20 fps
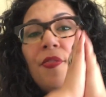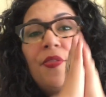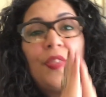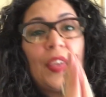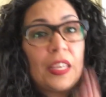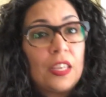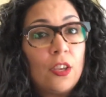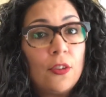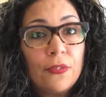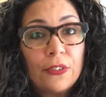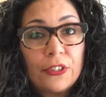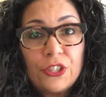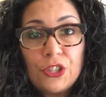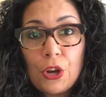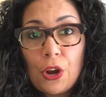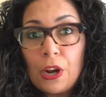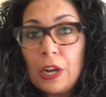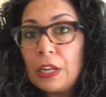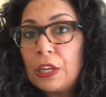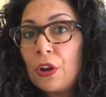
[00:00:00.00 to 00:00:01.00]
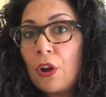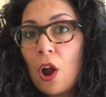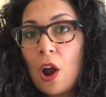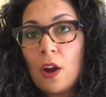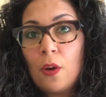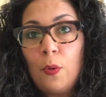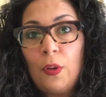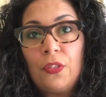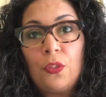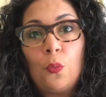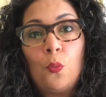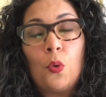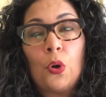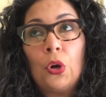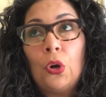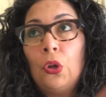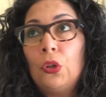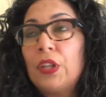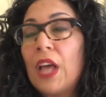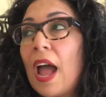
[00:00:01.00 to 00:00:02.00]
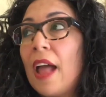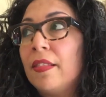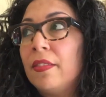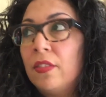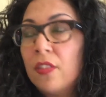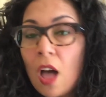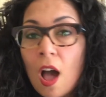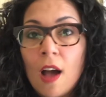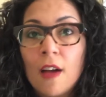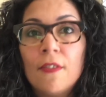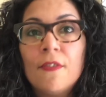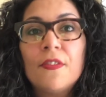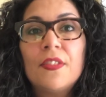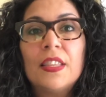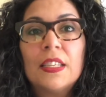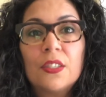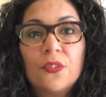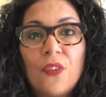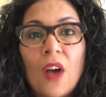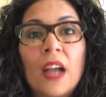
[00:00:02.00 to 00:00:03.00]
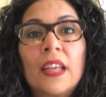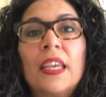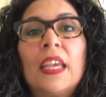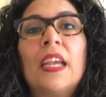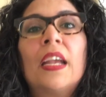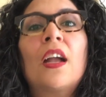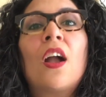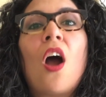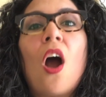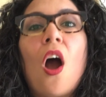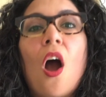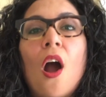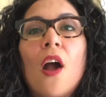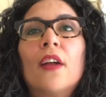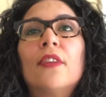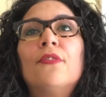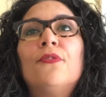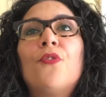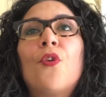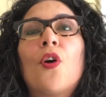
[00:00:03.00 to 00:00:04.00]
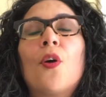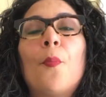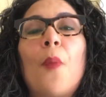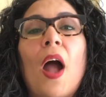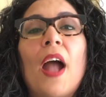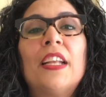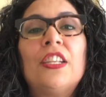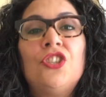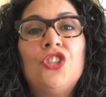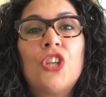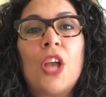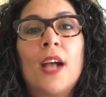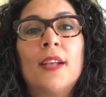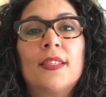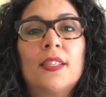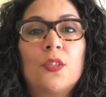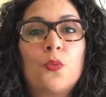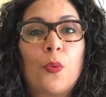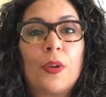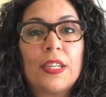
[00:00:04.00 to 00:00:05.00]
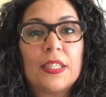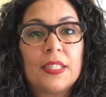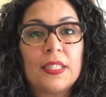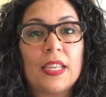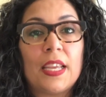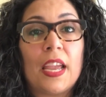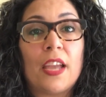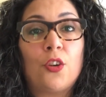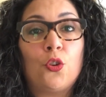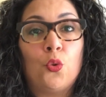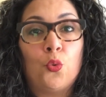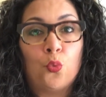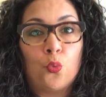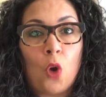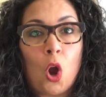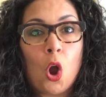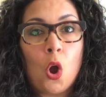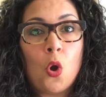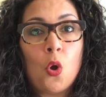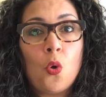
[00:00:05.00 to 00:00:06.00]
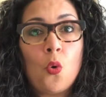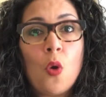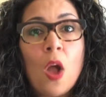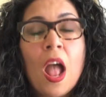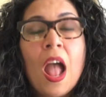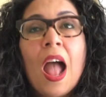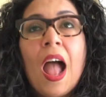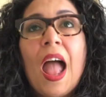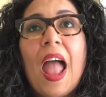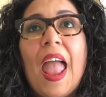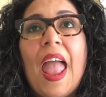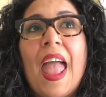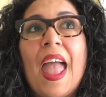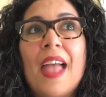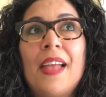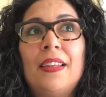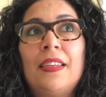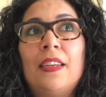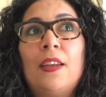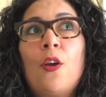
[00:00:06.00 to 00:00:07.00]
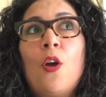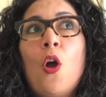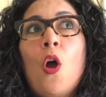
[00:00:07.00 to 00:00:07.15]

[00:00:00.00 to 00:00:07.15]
Thank you for sharing your art with the world. I love this fucking art form. I just want to see it grow. And